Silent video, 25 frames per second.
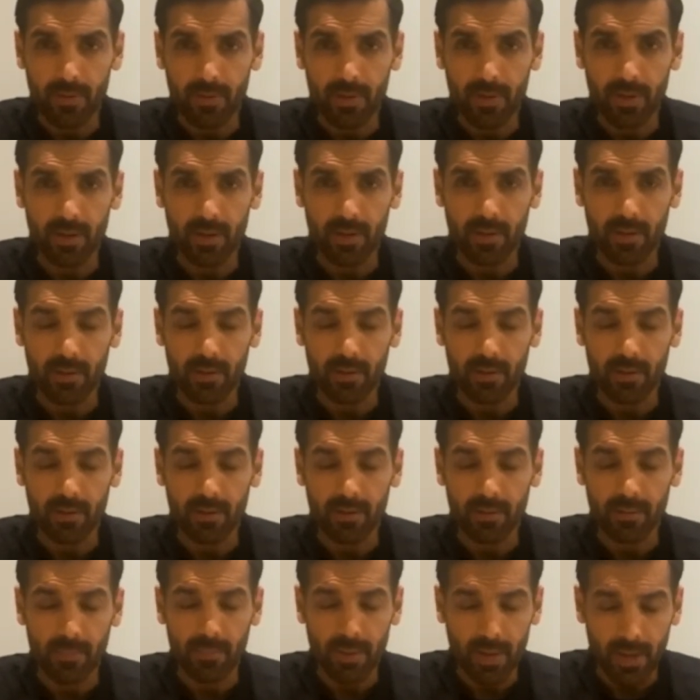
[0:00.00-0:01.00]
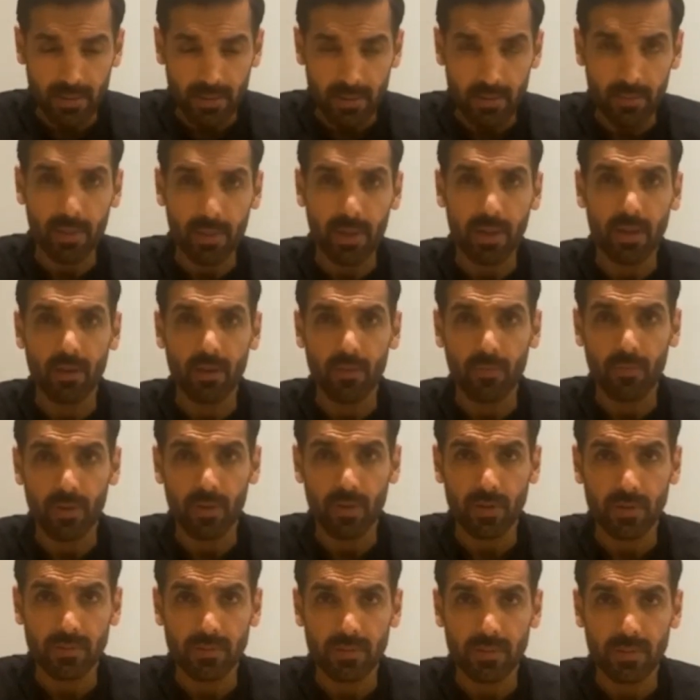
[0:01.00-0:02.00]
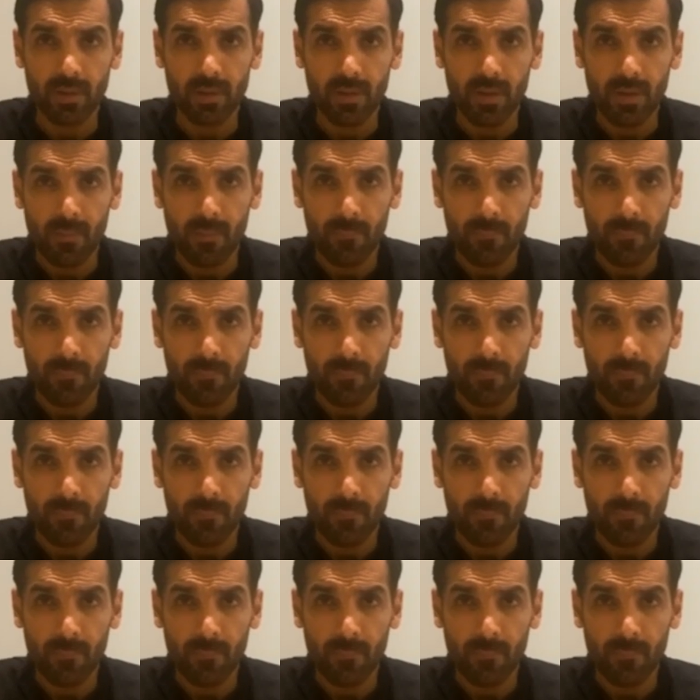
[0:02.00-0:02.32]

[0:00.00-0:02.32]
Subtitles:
it makes a big difference.